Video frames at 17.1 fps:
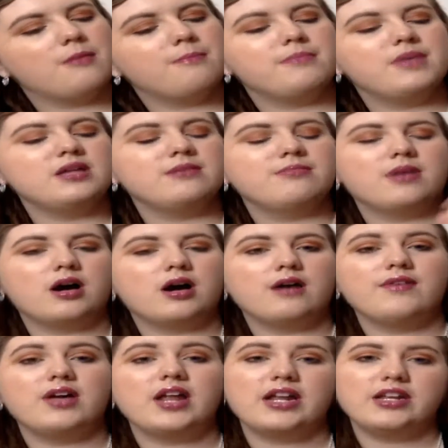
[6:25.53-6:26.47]

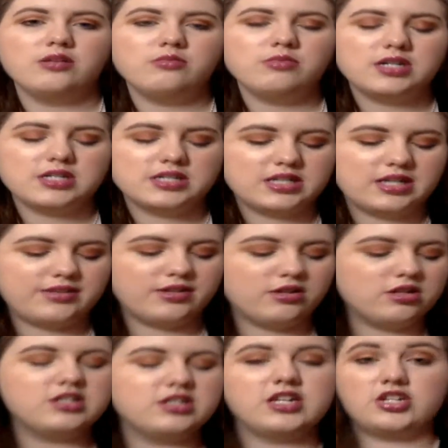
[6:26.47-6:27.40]
Midimauve, and I did want to
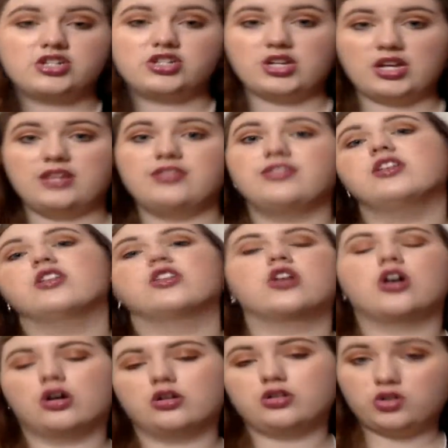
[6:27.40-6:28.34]
say there is a shade
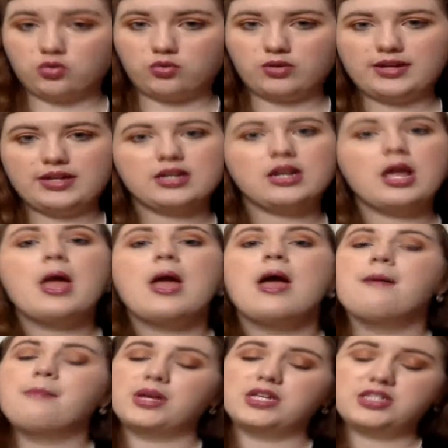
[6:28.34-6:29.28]
there called Twig.
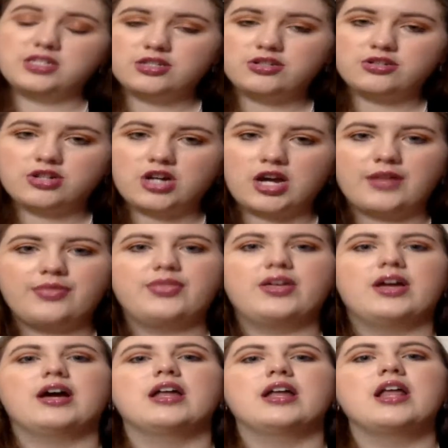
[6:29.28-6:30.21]
My sister
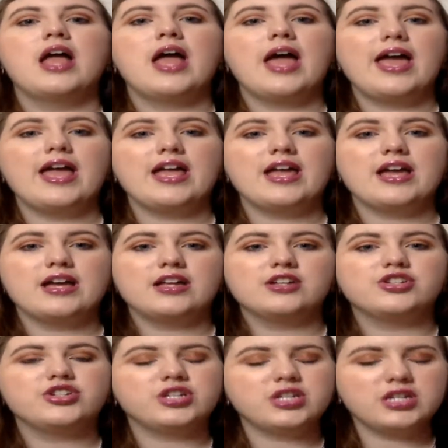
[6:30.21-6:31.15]
got that,
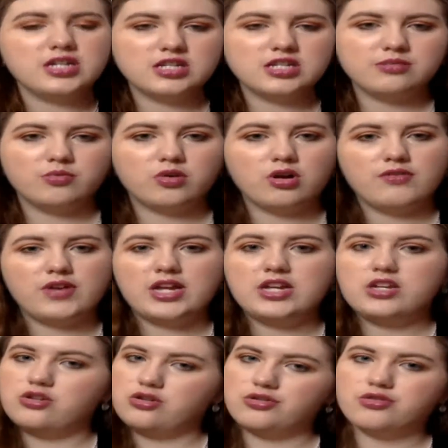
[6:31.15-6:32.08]
and she is more of
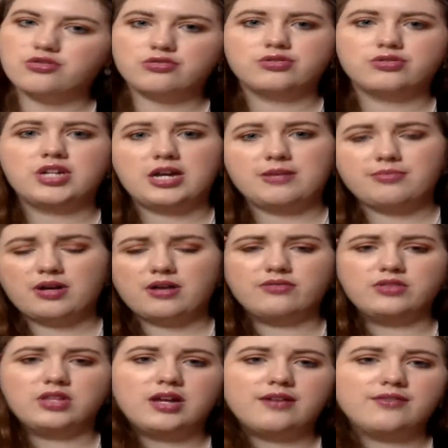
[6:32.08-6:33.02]
a neutral
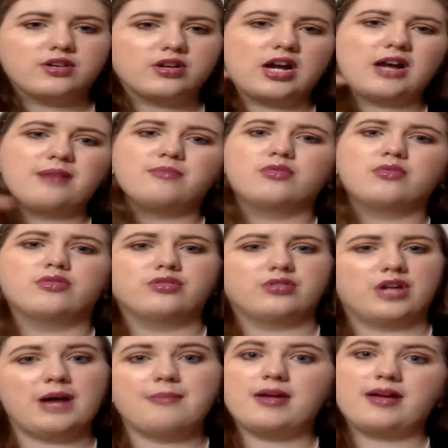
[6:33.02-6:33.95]
type of lover.
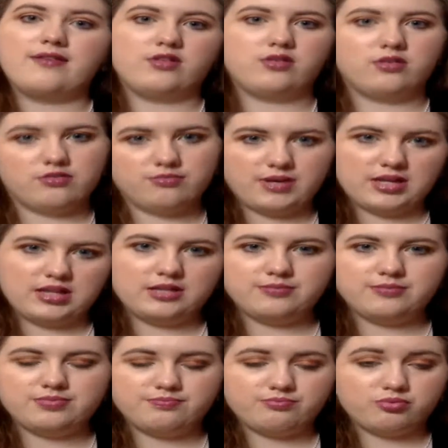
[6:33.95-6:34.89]
I'm everywhere with
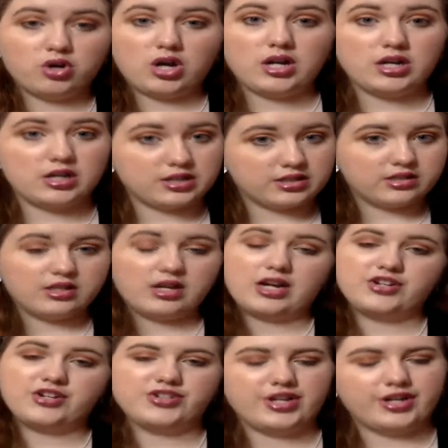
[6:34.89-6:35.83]
my lip
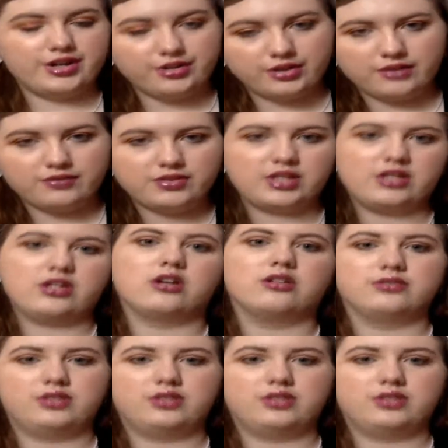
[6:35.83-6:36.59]
products, eyeshadow, everything.